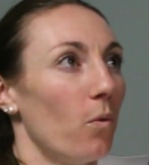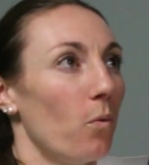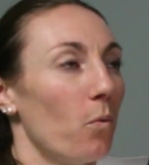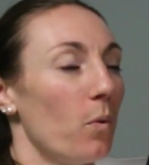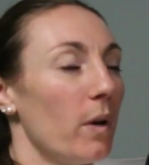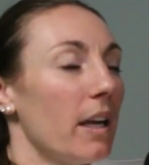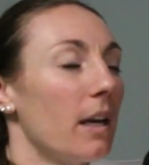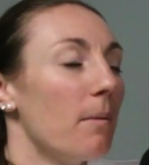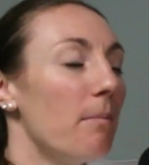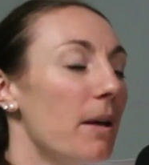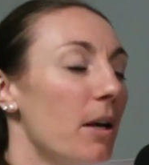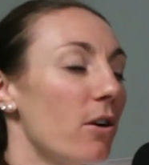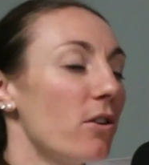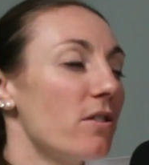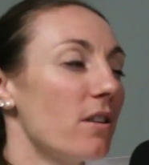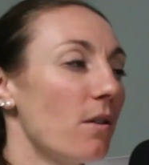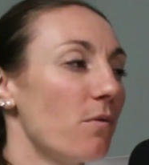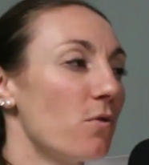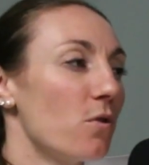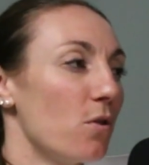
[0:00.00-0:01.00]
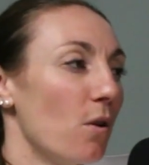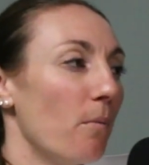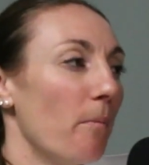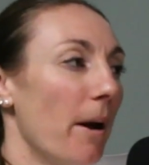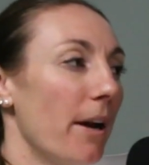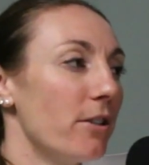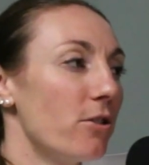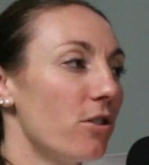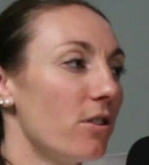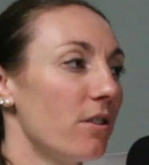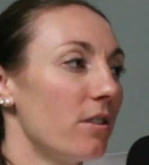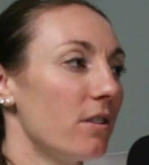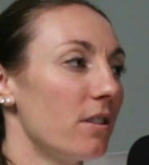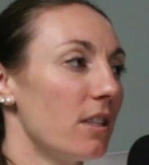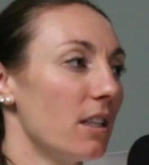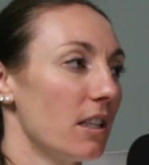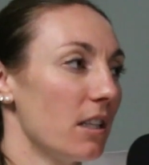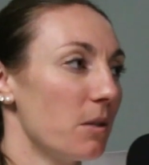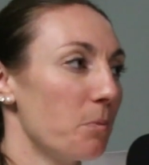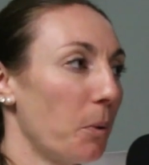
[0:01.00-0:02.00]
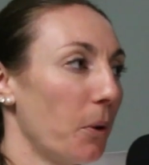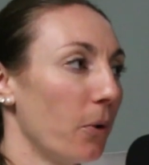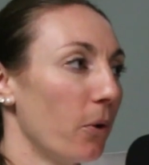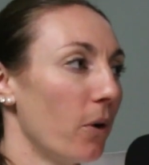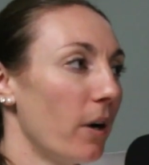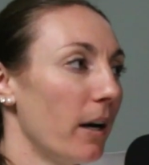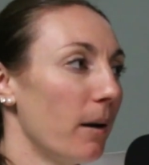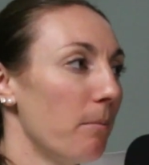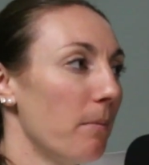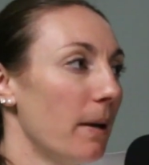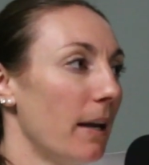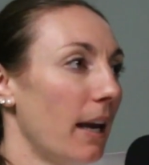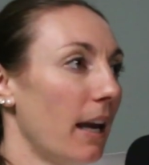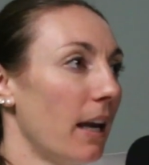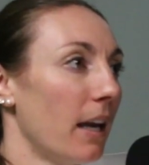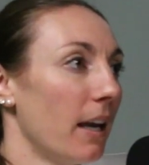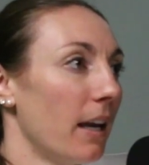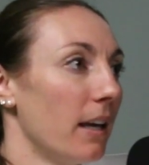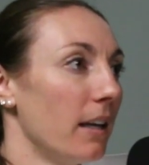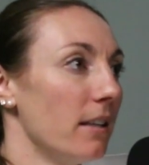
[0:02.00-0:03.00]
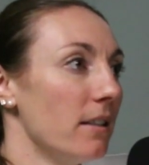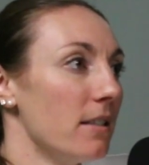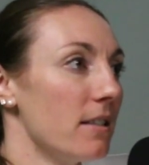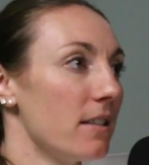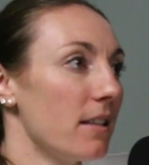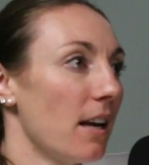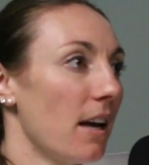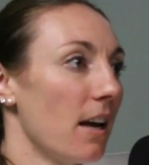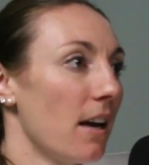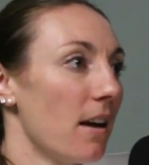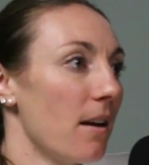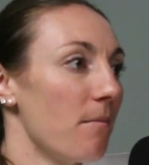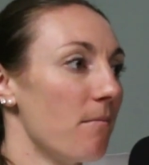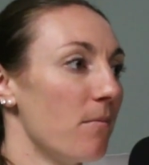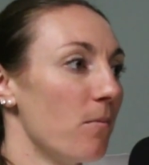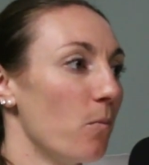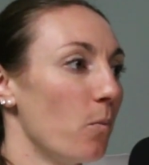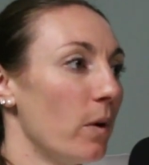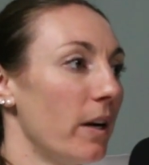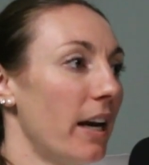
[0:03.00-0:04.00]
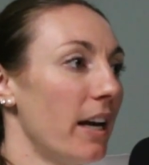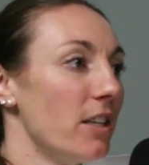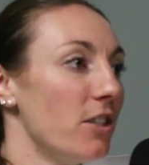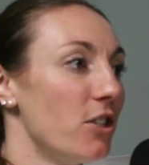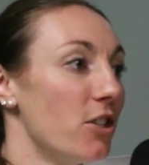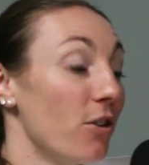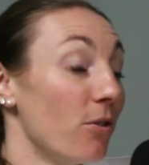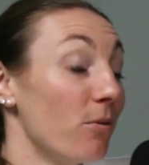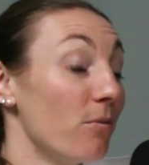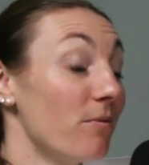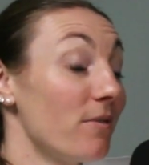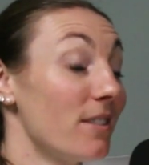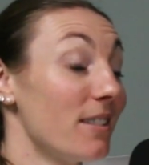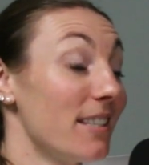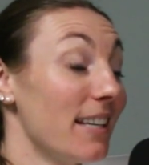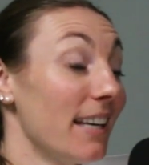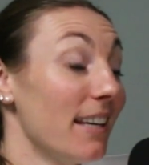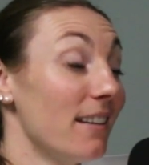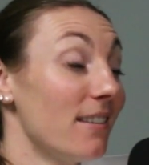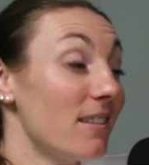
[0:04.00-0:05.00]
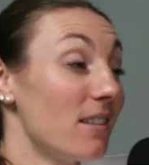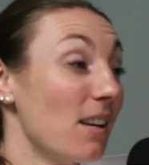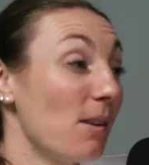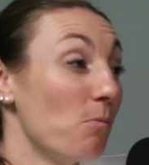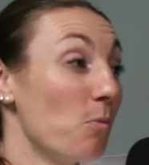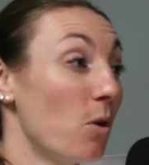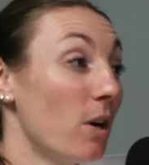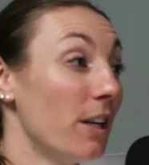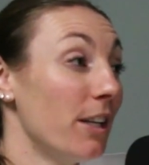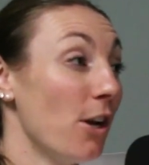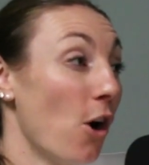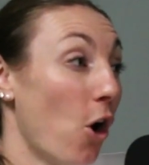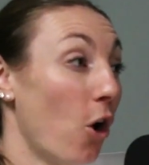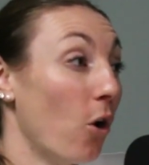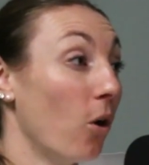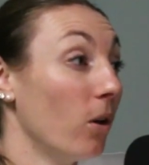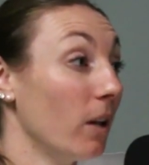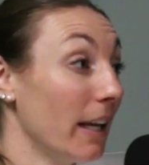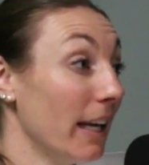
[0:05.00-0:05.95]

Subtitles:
we commit ourselves so much to this program, and when I don't see someone all